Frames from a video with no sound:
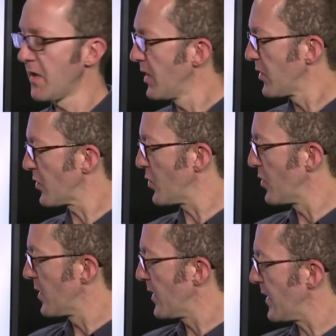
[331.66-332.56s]
So
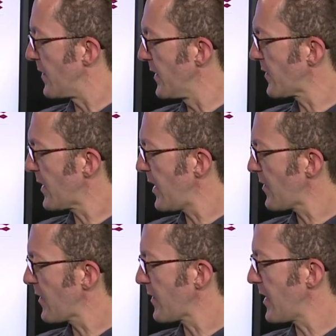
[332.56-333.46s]
in this
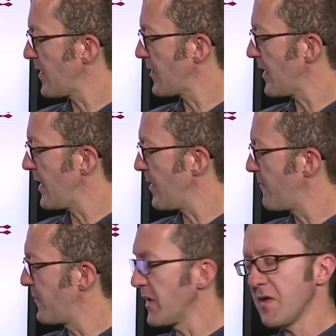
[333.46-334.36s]
case, there's a
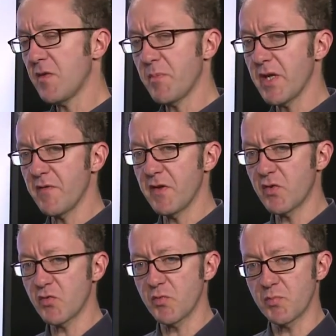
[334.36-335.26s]
fitness
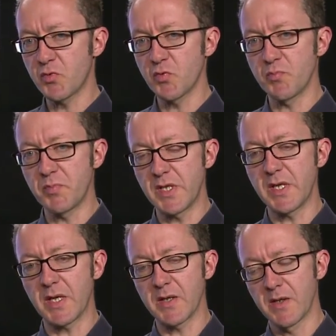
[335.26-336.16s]
benefit to
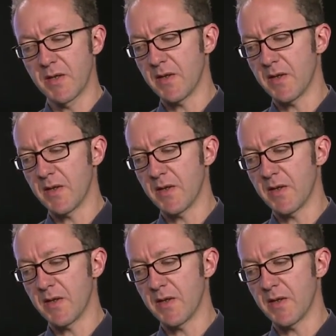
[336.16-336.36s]
being